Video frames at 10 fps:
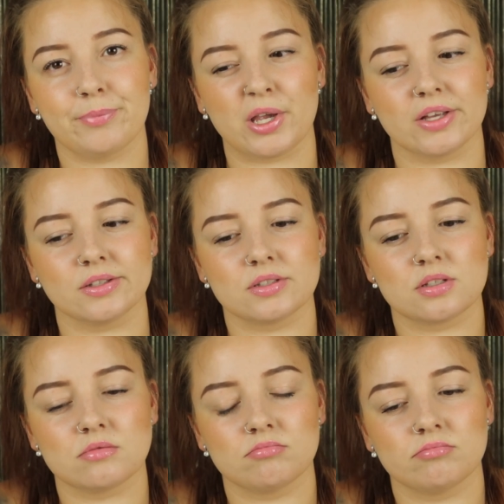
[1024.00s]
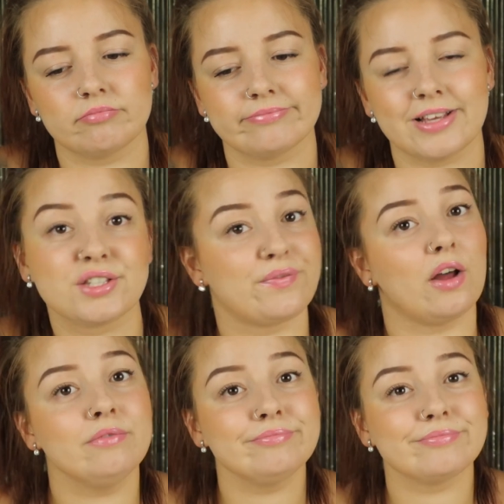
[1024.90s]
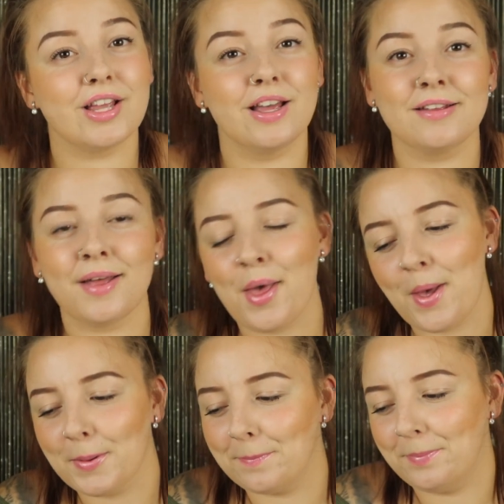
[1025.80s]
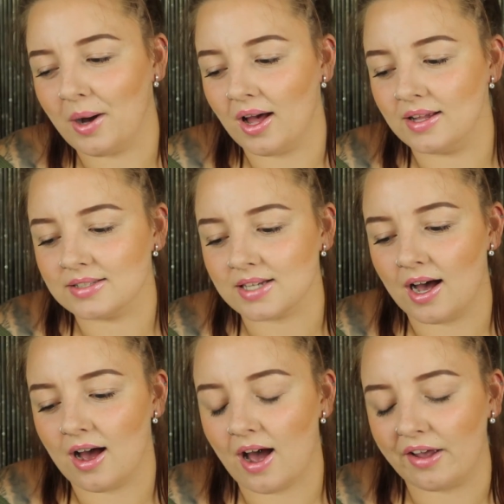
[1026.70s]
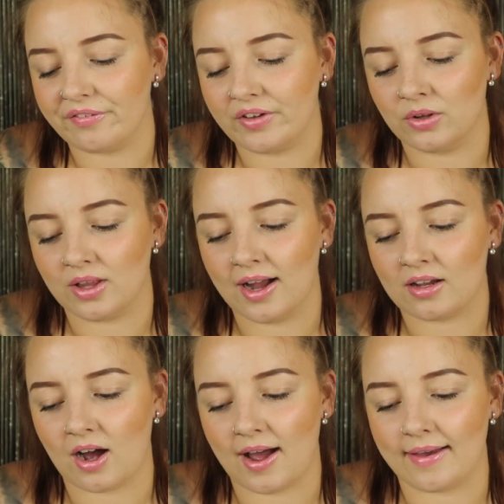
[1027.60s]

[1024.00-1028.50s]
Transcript: because it's fun, but I feel like